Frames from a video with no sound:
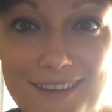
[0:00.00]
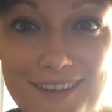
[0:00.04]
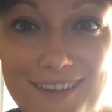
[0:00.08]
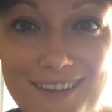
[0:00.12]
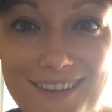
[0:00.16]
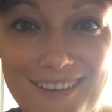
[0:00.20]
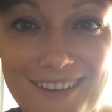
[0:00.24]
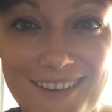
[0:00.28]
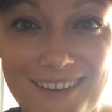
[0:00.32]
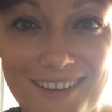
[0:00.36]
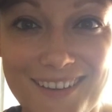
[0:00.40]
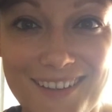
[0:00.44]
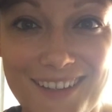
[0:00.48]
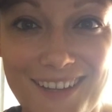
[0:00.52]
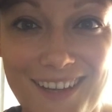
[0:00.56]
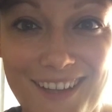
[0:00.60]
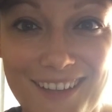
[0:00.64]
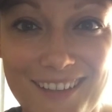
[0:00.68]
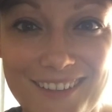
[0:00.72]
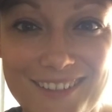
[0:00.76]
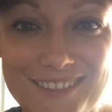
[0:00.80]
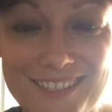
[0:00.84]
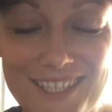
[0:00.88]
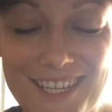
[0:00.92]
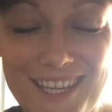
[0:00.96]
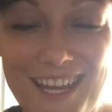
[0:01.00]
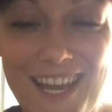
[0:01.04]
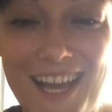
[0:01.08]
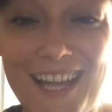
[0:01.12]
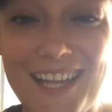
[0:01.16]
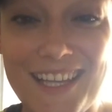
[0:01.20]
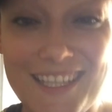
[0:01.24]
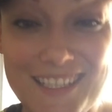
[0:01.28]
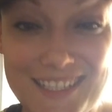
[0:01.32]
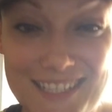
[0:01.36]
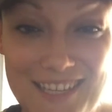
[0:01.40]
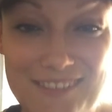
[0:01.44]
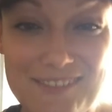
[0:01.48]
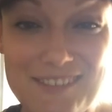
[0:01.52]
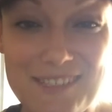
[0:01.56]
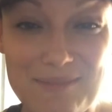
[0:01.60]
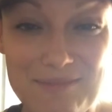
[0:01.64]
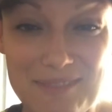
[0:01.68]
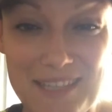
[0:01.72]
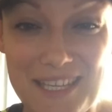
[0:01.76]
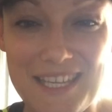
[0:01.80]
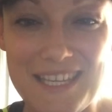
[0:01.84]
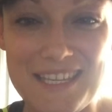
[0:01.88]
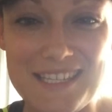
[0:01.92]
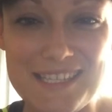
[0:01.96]
did I lose you? I like to have
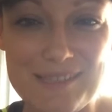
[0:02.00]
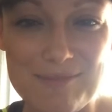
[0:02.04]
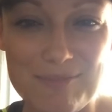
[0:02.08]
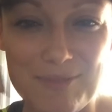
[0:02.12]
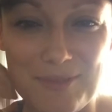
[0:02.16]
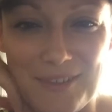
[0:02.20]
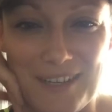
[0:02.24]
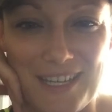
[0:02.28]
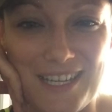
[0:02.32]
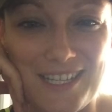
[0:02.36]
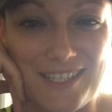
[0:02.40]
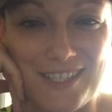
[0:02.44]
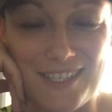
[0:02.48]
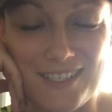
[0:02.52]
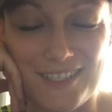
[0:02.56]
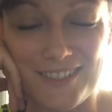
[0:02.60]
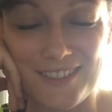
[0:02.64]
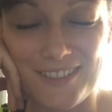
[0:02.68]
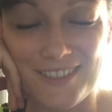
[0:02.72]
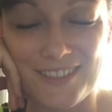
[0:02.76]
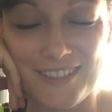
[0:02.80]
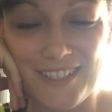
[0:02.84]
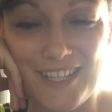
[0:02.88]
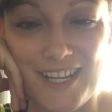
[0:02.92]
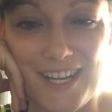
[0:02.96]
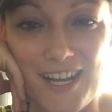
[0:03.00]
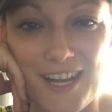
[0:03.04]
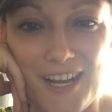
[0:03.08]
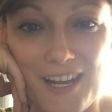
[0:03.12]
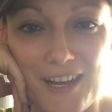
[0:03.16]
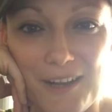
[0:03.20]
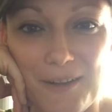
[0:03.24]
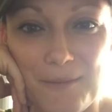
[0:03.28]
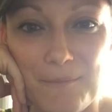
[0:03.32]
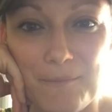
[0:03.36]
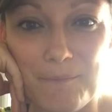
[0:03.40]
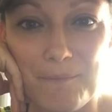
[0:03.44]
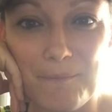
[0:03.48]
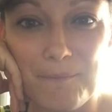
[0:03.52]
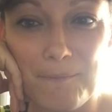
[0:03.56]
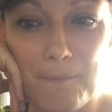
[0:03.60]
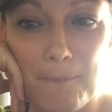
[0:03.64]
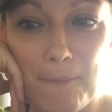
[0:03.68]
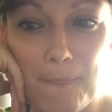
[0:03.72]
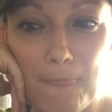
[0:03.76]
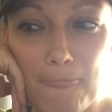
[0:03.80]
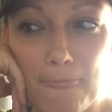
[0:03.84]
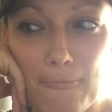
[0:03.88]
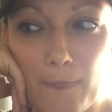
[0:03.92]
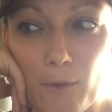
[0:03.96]
something inspirational
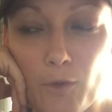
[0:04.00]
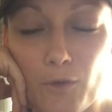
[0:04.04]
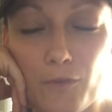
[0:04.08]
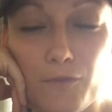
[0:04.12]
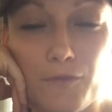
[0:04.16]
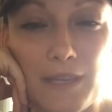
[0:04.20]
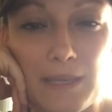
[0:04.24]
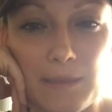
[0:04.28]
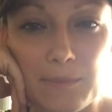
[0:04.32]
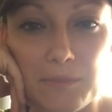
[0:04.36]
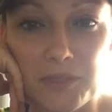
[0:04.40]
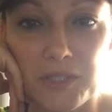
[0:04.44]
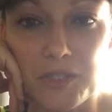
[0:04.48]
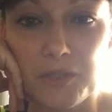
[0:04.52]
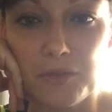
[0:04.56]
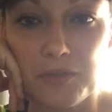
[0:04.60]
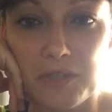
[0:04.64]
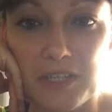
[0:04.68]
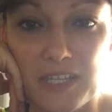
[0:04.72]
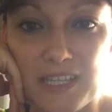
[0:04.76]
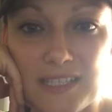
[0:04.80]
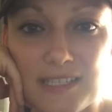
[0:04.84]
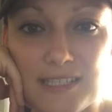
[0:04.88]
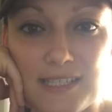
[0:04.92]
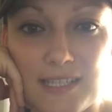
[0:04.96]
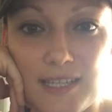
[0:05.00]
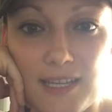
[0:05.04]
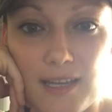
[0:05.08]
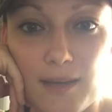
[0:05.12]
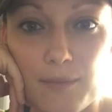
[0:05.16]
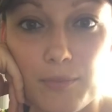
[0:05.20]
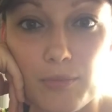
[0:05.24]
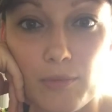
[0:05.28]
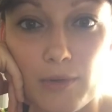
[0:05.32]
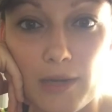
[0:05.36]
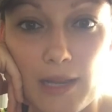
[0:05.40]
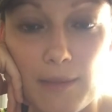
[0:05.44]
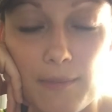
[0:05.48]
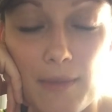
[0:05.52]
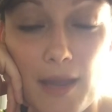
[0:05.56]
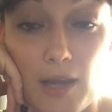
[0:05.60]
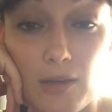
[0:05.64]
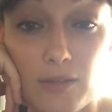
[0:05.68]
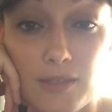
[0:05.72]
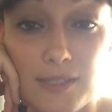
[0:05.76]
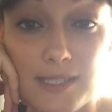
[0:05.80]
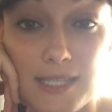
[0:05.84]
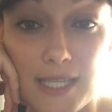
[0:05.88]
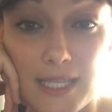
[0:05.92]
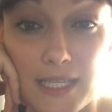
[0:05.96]
or family-oriented up when I'm
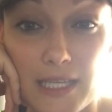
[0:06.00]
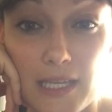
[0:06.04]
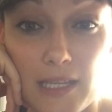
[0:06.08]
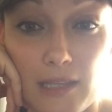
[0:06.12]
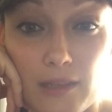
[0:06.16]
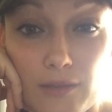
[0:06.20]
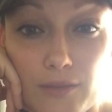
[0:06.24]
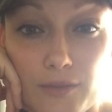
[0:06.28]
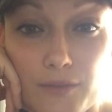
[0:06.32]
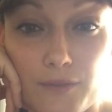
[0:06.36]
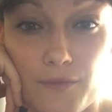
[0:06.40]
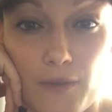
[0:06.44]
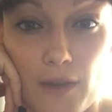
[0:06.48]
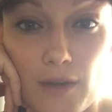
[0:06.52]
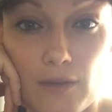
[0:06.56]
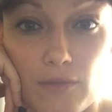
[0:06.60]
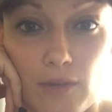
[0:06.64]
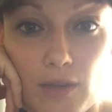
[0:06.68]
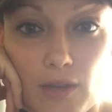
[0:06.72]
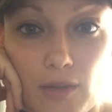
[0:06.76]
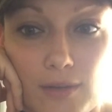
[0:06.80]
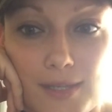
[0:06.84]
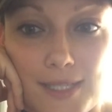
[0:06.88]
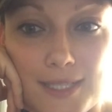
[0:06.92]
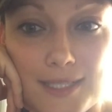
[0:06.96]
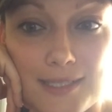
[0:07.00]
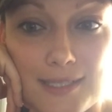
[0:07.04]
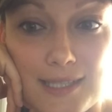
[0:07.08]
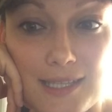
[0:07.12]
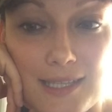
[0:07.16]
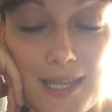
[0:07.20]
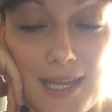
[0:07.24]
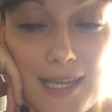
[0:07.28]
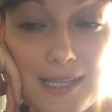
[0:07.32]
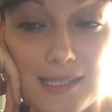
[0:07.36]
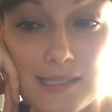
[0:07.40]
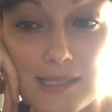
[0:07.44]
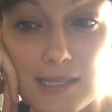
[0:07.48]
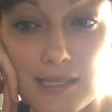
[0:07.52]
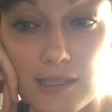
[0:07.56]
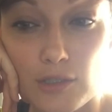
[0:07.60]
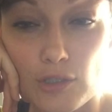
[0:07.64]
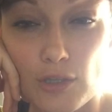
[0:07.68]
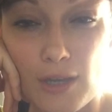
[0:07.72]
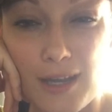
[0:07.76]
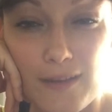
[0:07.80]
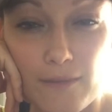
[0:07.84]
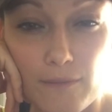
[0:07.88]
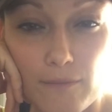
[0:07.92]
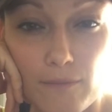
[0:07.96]
out sending those friend requests. And that's,
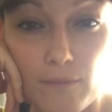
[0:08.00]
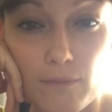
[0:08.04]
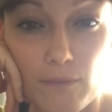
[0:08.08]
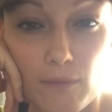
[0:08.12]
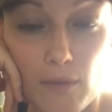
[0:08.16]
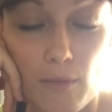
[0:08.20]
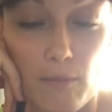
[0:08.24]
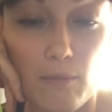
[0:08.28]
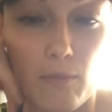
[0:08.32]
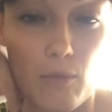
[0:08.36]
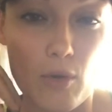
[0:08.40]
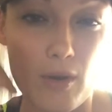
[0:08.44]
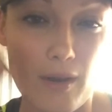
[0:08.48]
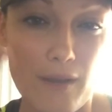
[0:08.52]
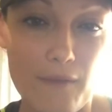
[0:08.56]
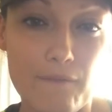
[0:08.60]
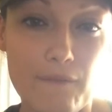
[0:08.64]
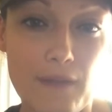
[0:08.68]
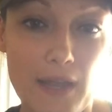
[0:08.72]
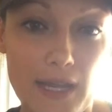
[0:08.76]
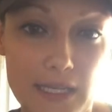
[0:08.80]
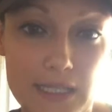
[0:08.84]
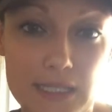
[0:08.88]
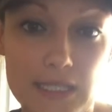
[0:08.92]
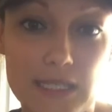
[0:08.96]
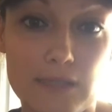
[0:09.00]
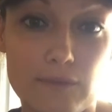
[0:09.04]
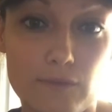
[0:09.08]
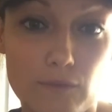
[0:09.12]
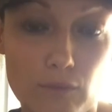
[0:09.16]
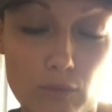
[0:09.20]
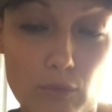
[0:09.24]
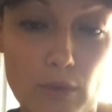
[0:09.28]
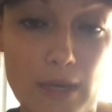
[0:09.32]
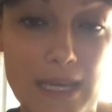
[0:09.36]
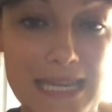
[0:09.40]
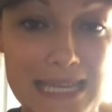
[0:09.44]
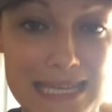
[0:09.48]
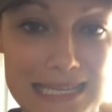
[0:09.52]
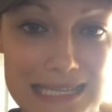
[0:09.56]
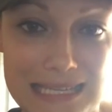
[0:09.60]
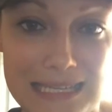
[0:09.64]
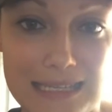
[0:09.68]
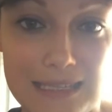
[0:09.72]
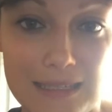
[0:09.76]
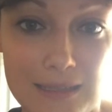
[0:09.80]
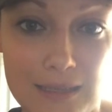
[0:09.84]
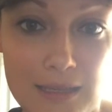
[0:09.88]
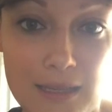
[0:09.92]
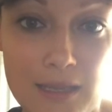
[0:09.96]
you'll have a more effective rate
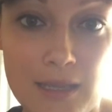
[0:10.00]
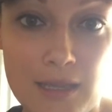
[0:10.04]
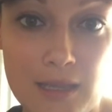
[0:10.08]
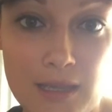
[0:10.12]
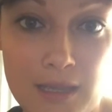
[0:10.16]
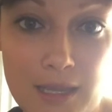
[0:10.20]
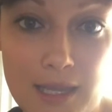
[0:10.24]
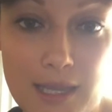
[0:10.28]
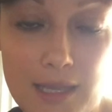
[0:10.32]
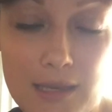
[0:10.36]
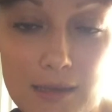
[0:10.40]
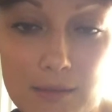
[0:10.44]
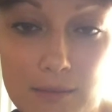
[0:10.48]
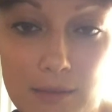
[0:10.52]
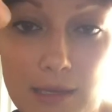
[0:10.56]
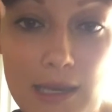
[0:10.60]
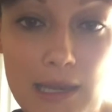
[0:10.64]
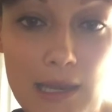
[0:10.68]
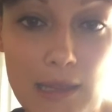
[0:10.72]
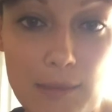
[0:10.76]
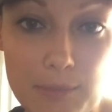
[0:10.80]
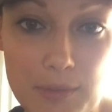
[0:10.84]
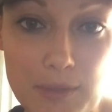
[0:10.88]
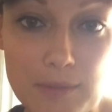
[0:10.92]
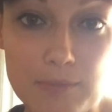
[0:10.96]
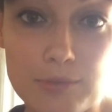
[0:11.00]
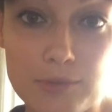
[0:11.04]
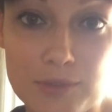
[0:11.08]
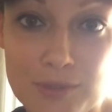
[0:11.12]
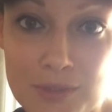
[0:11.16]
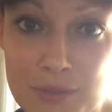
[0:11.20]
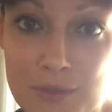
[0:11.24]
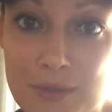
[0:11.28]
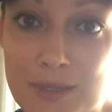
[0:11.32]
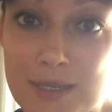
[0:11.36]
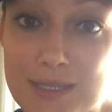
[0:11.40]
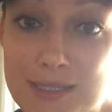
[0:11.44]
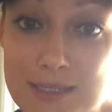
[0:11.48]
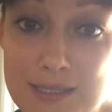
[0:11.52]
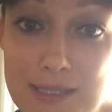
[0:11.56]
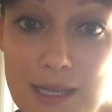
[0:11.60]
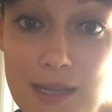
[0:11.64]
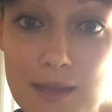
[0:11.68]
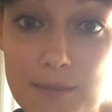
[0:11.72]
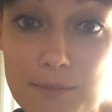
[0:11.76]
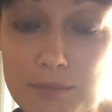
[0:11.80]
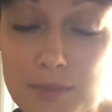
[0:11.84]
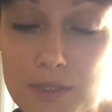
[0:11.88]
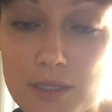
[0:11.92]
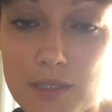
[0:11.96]
in getting people to
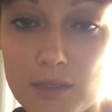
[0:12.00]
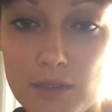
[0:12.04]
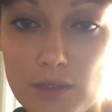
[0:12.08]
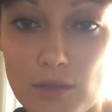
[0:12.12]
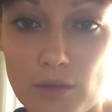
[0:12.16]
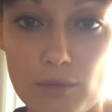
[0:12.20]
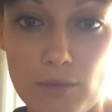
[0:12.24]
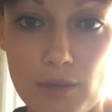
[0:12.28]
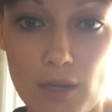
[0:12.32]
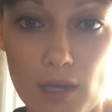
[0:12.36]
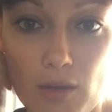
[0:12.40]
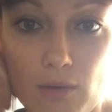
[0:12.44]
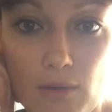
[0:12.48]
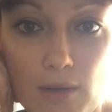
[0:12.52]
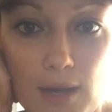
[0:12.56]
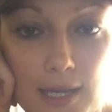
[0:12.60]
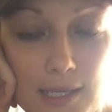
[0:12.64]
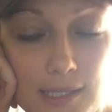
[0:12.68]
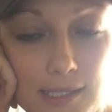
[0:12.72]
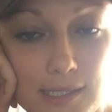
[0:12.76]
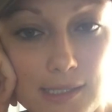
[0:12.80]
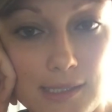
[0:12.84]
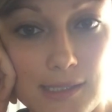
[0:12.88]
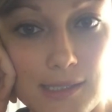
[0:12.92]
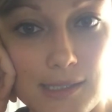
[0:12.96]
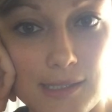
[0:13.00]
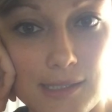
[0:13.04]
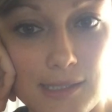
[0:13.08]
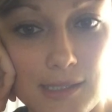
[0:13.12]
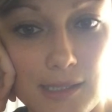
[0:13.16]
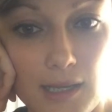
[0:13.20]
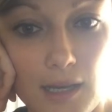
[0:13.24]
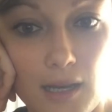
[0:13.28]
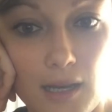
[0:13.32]
accept your requests.